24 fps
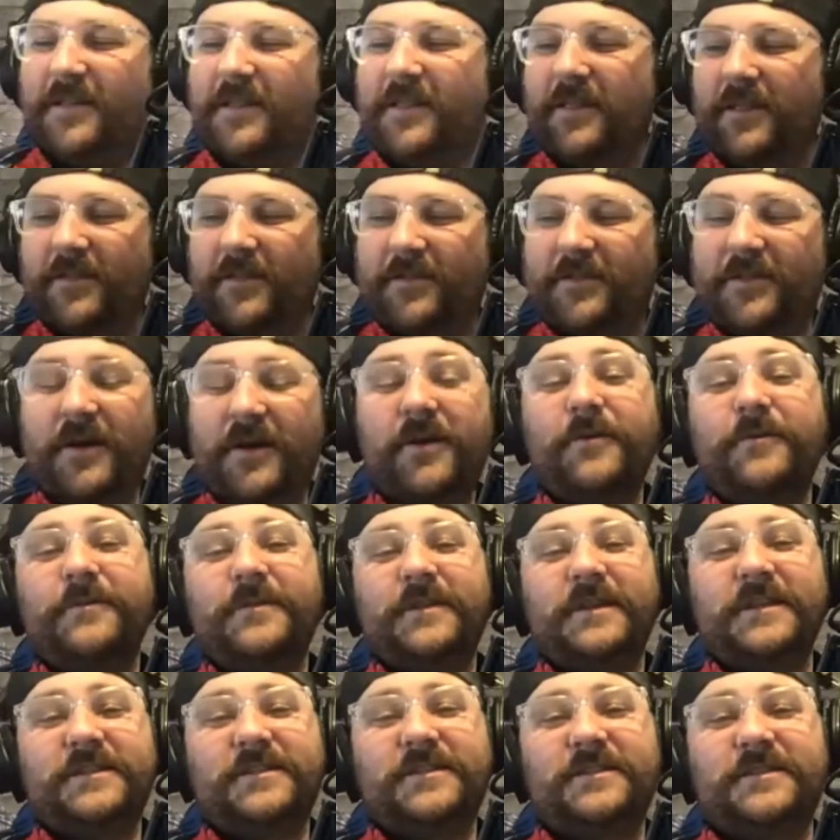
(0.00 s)
though
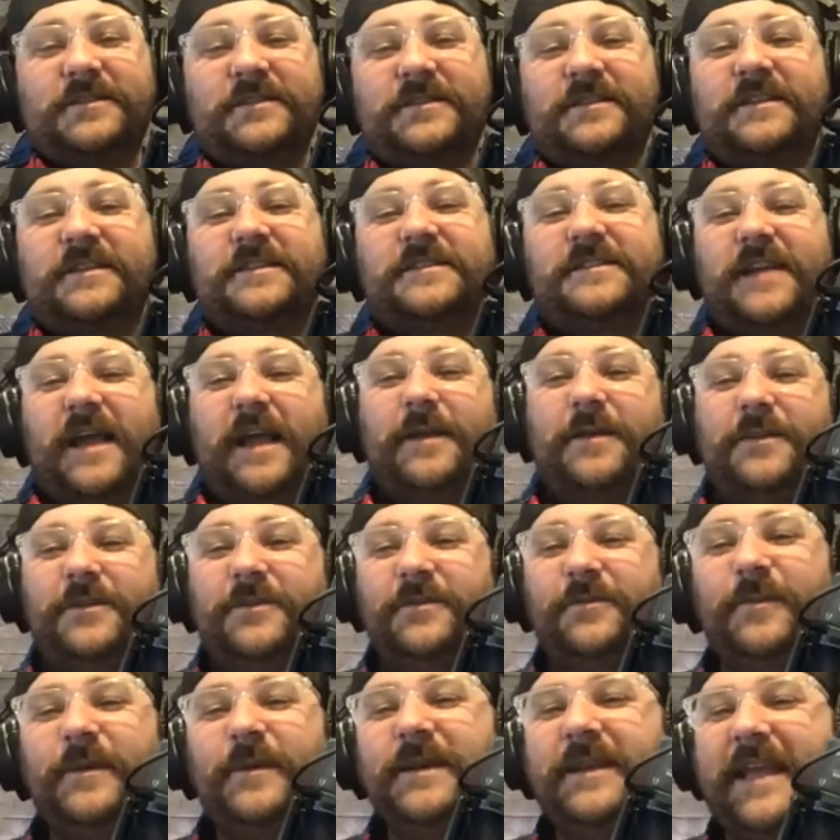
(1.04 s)

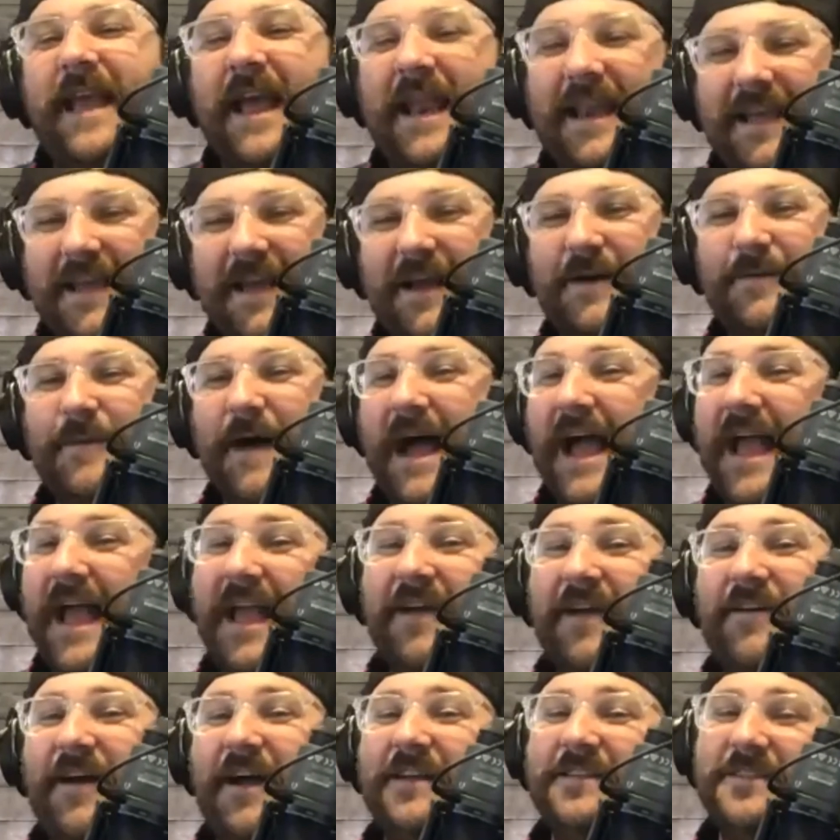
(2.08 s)
you've been getting them.
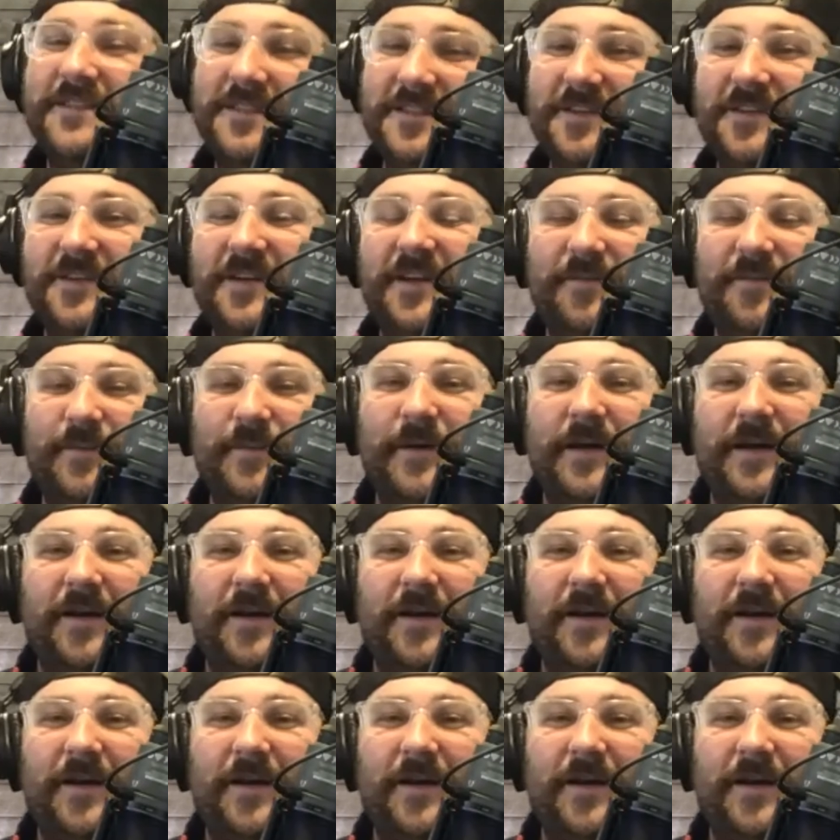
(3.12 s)
I still am